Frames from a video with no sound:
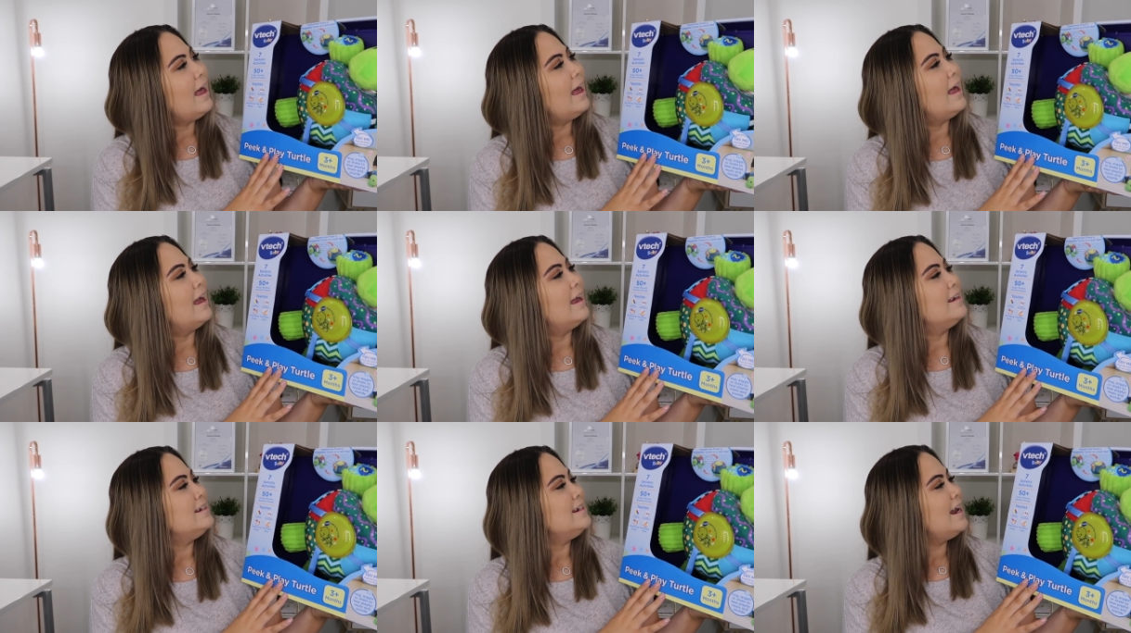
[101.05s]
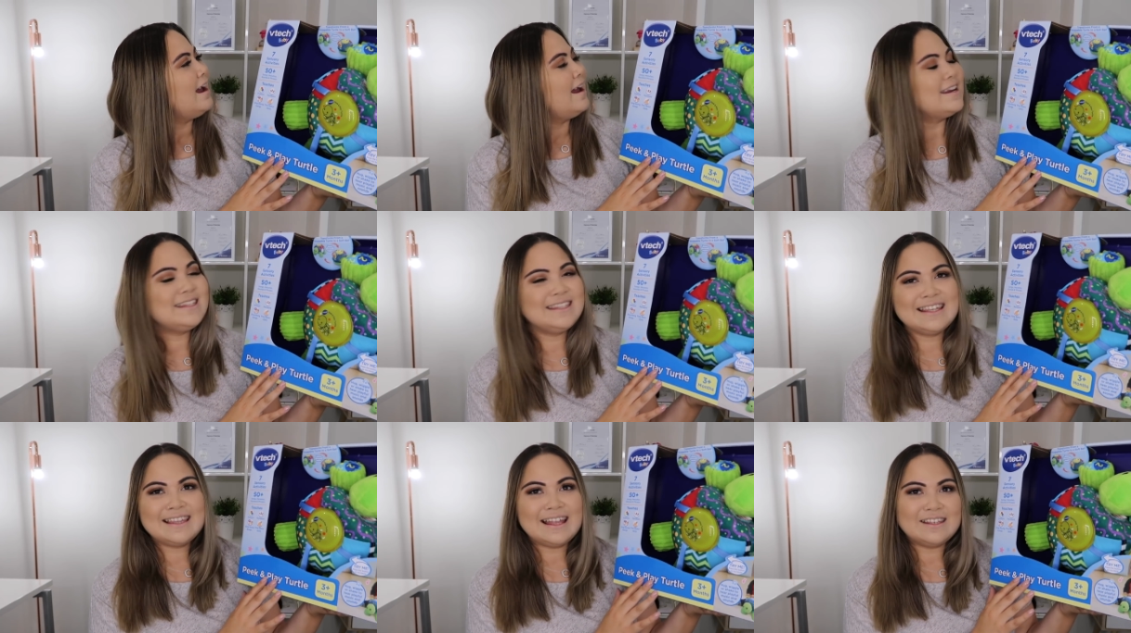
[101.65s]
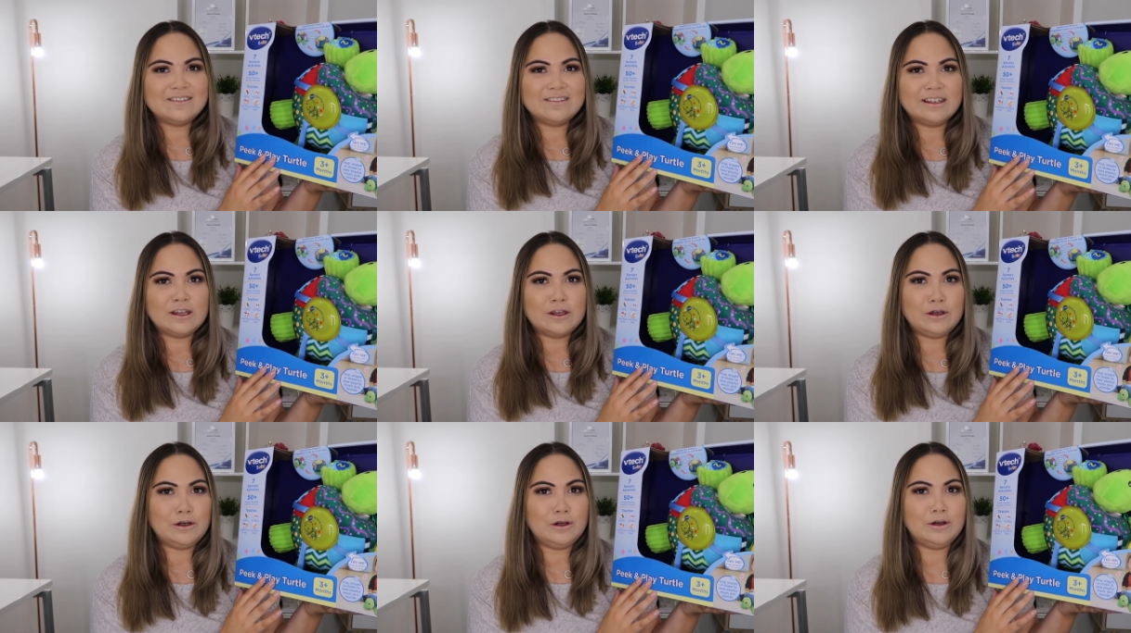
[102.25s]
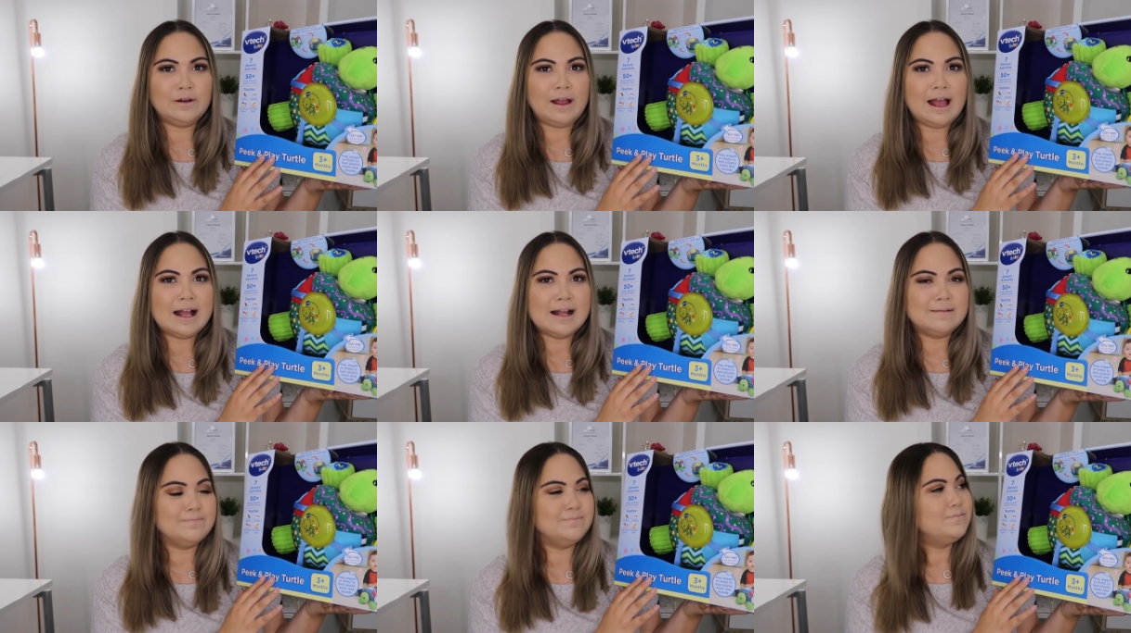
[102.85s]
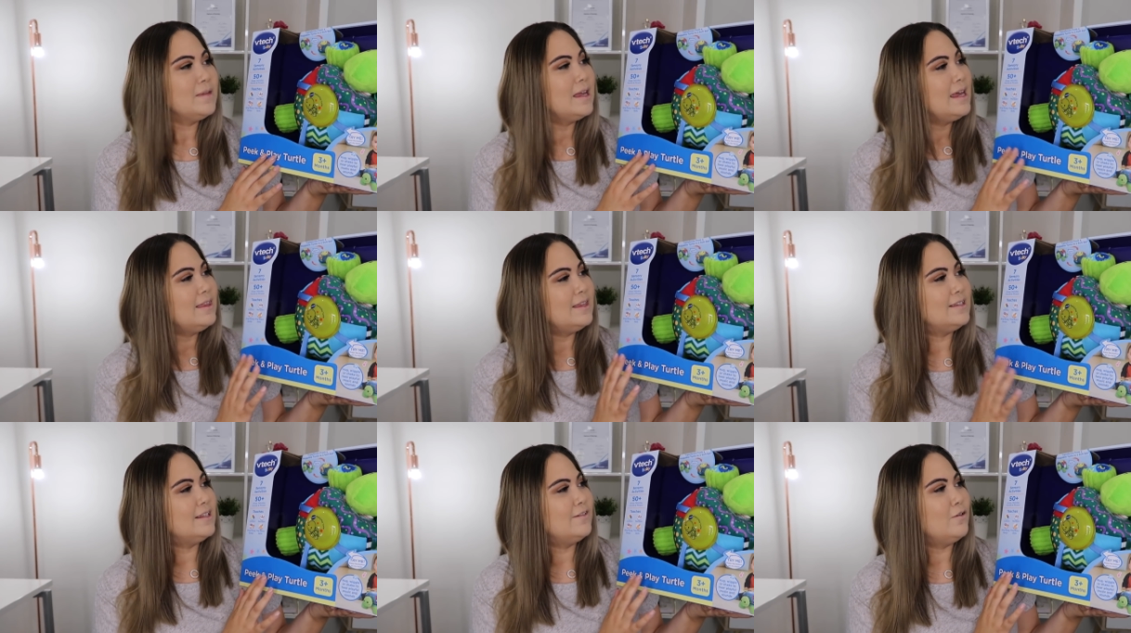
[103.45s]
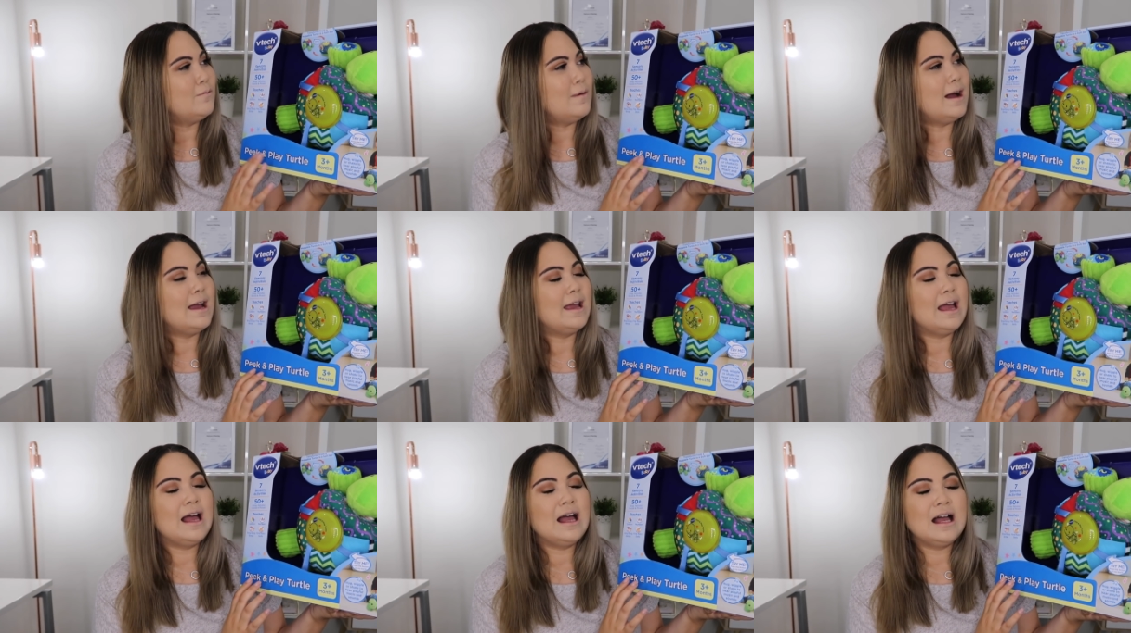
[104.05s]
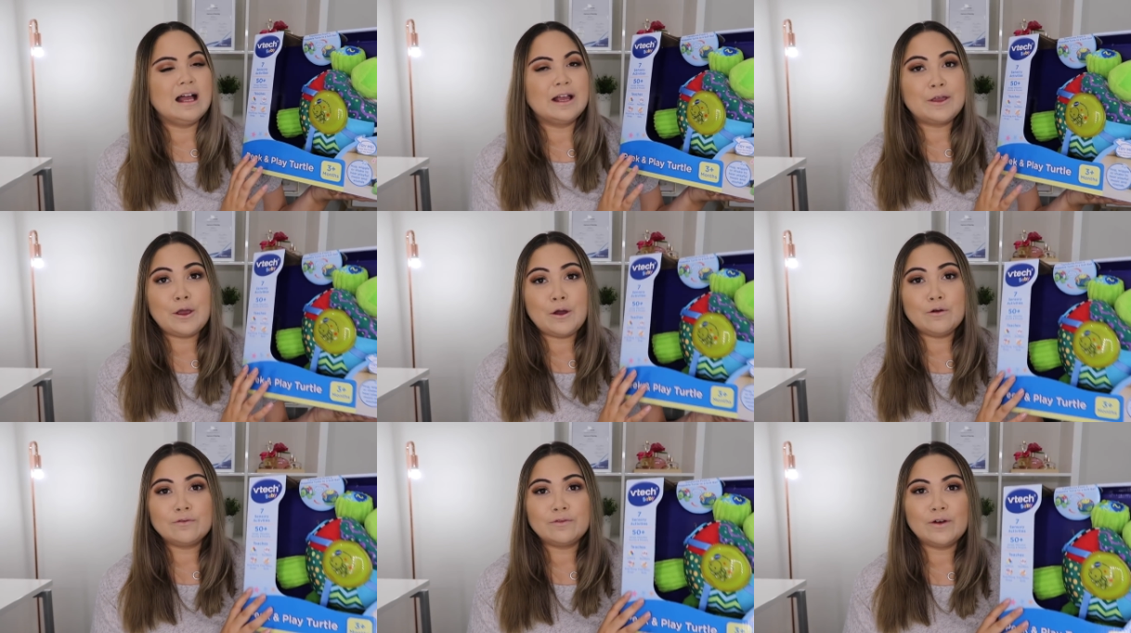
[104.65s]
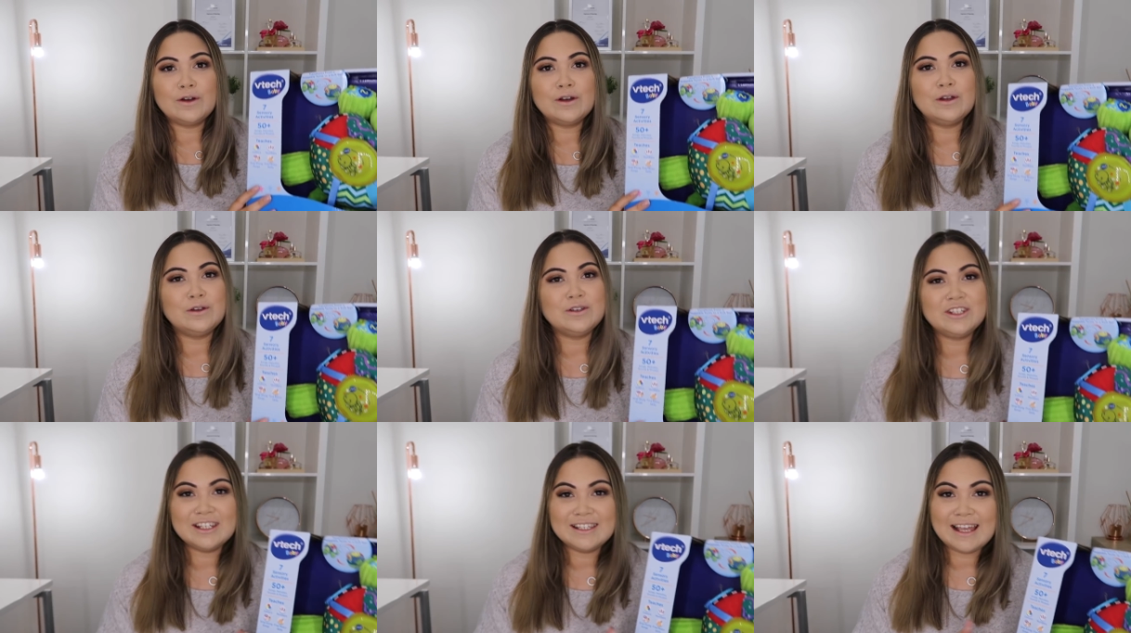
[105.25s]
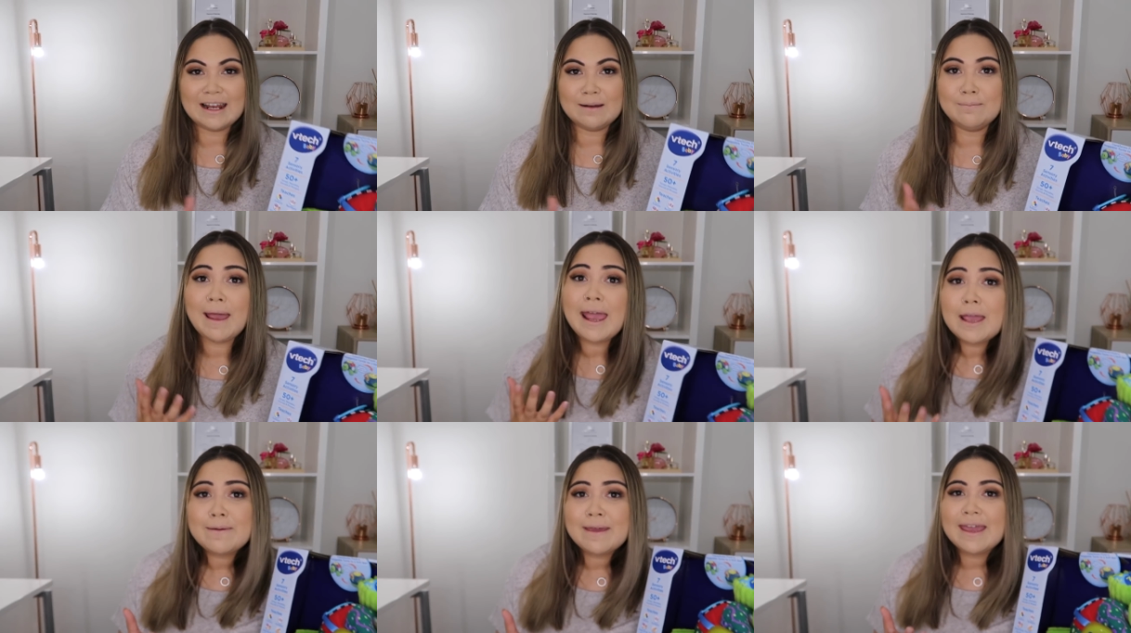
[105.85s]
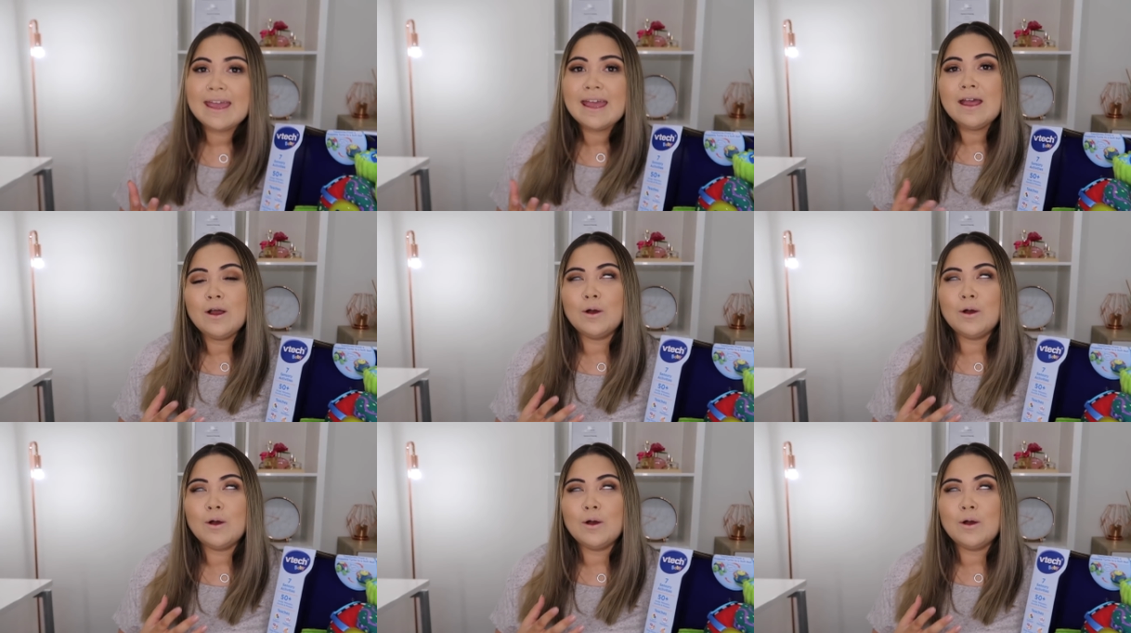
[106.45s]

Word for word: And yeah, I just think that's really cute. Um, this is for my uh, girlfriend who's just had a baby,